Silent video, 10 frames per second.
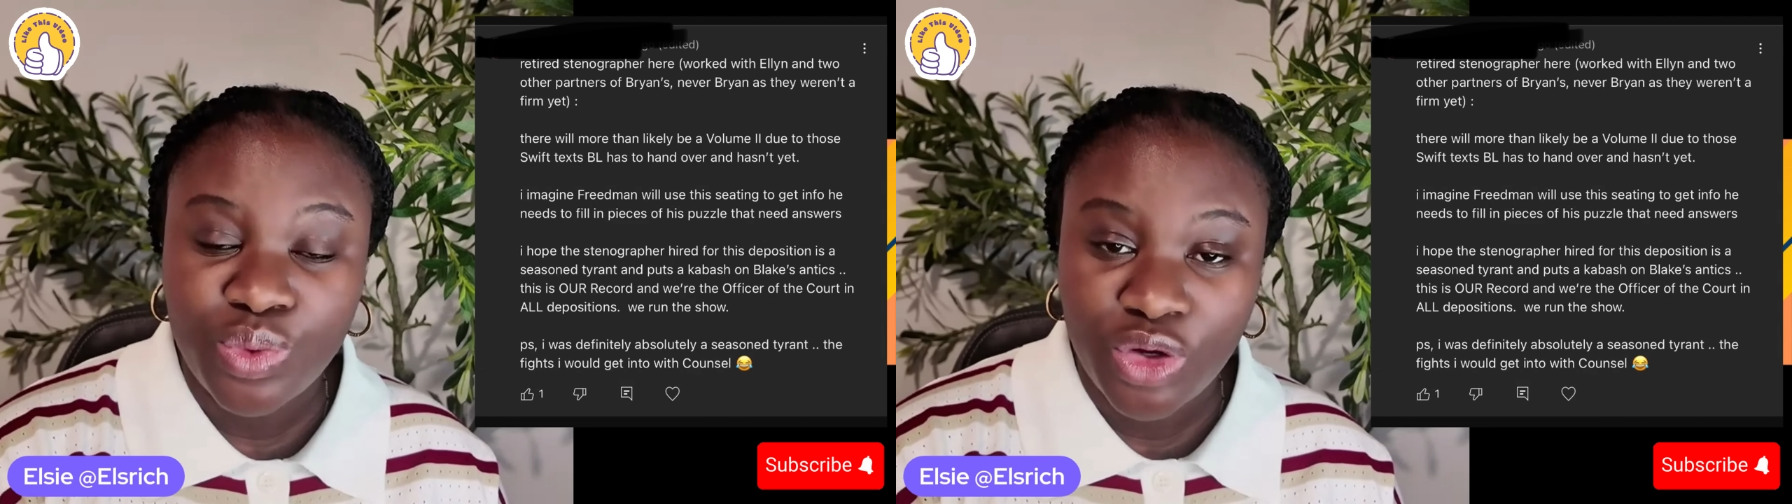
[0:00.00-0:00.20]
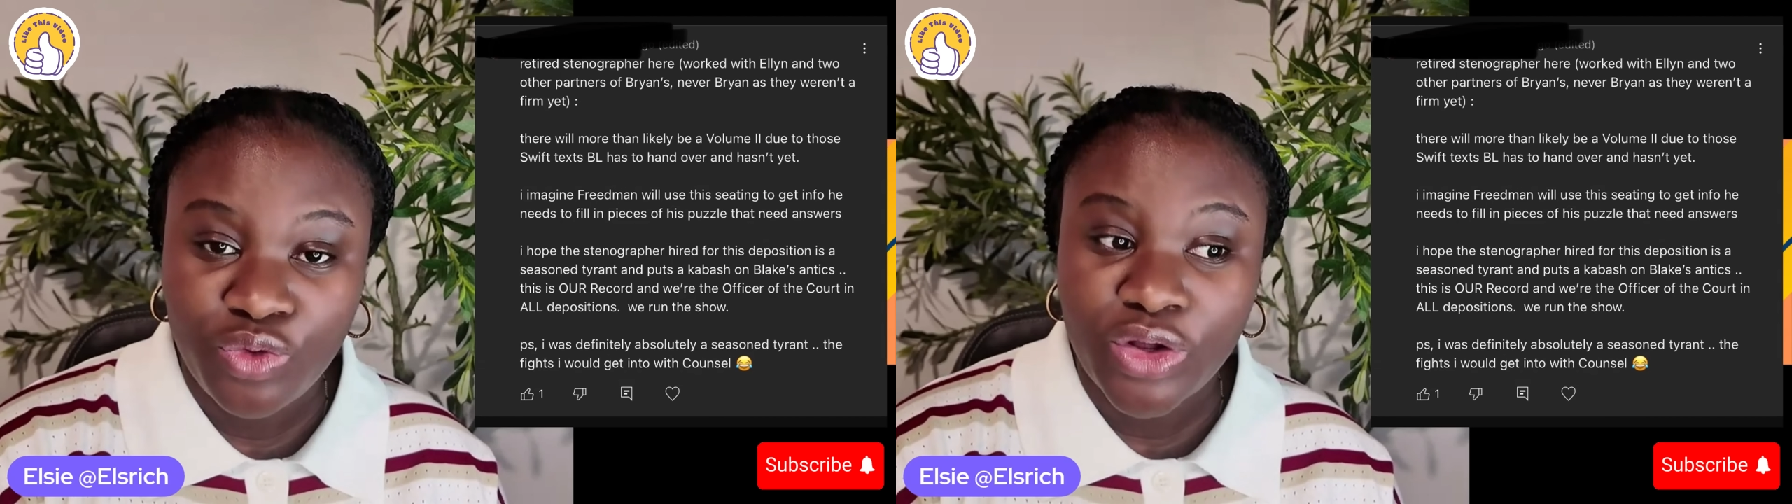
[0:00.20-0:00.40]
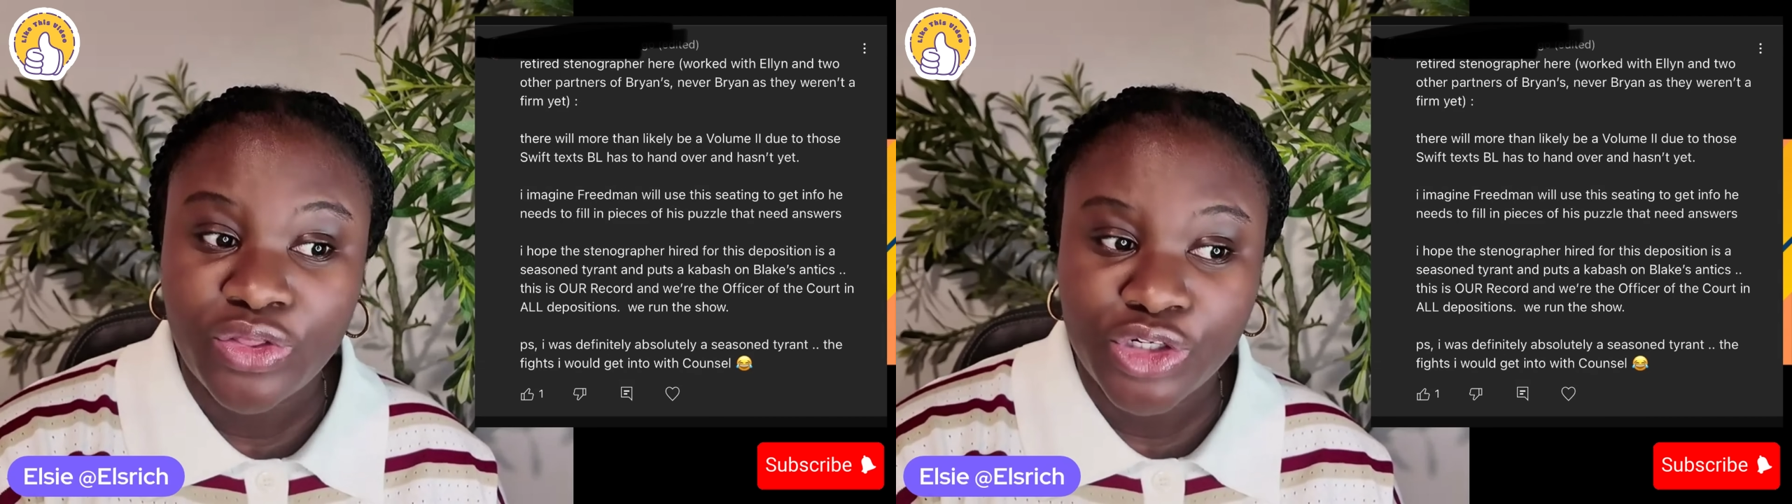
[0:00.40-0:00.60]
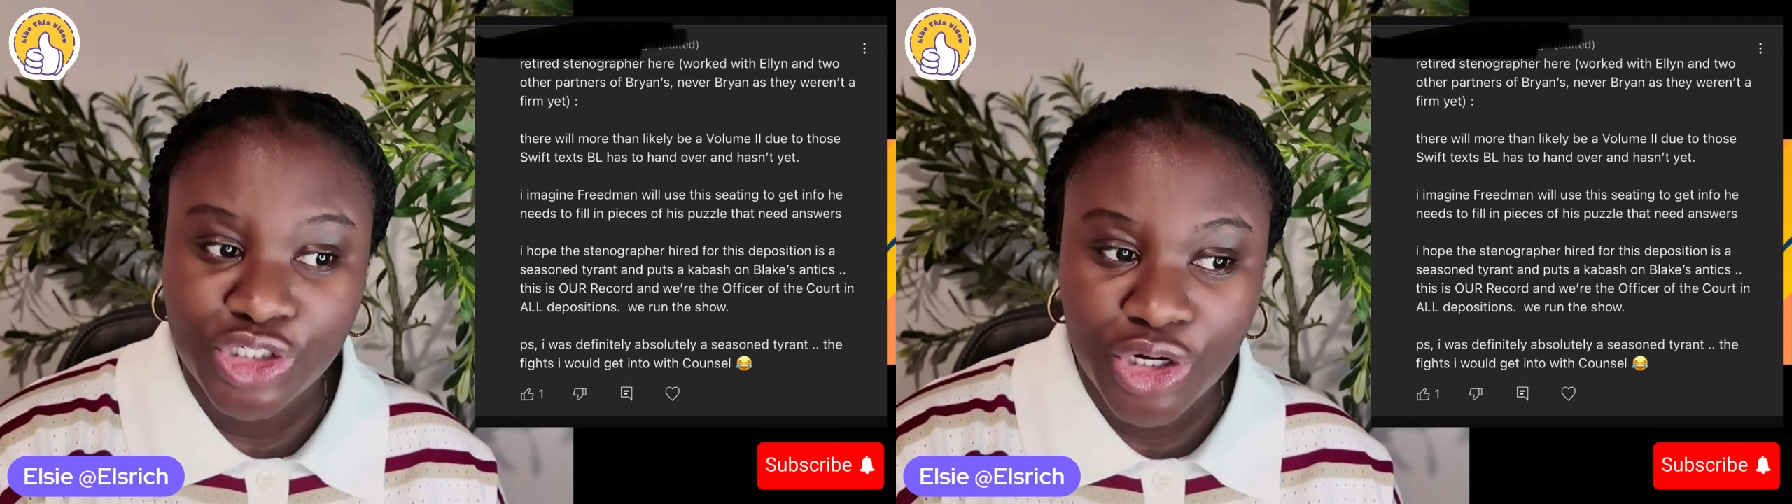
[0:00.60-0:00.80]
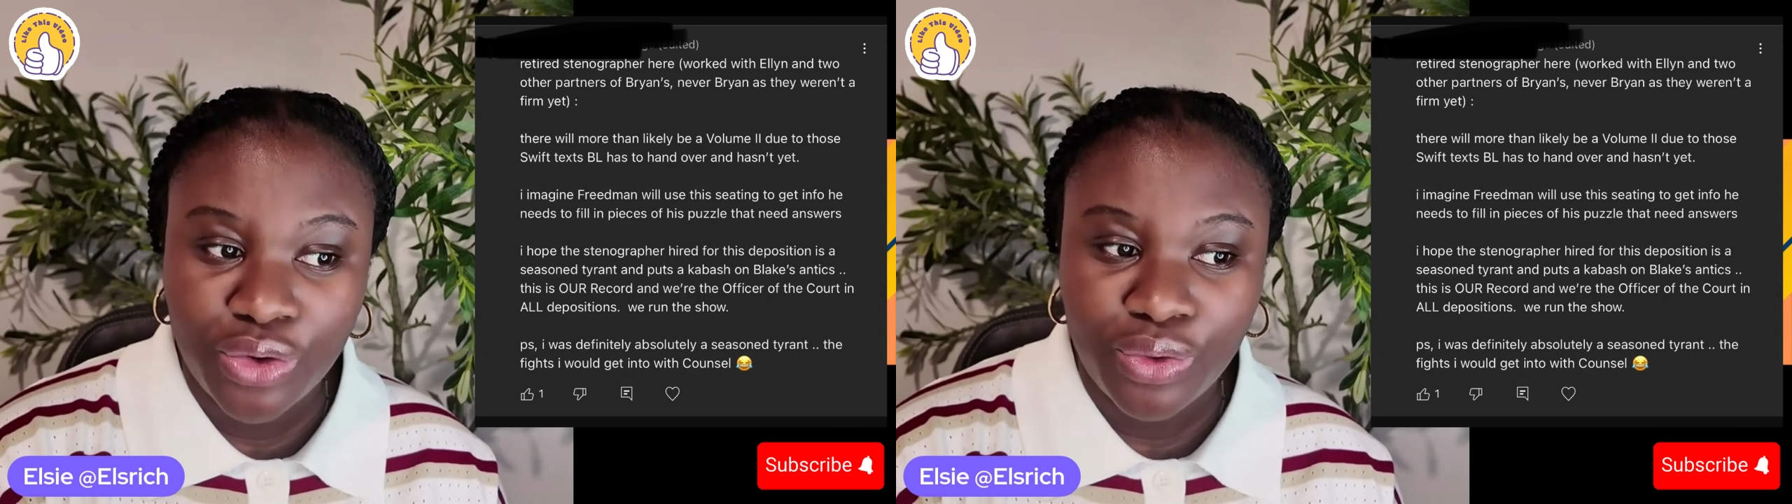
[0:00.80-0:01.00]
We run the
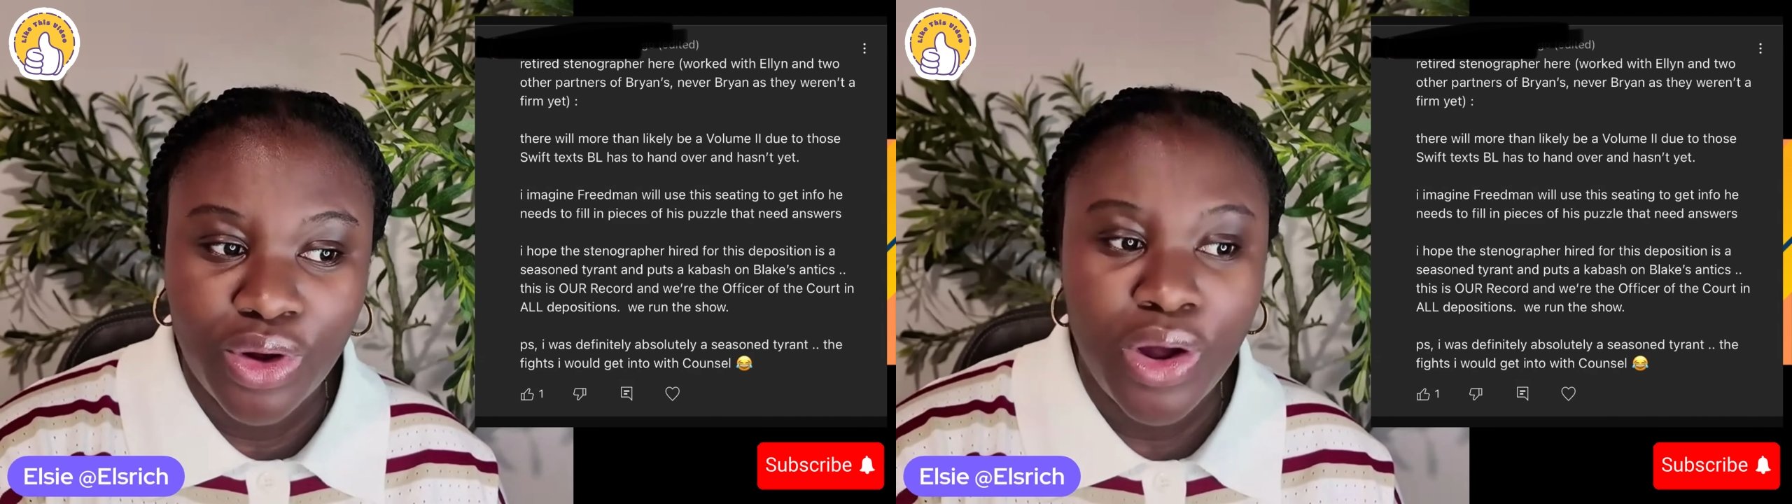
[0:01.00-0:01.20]
show.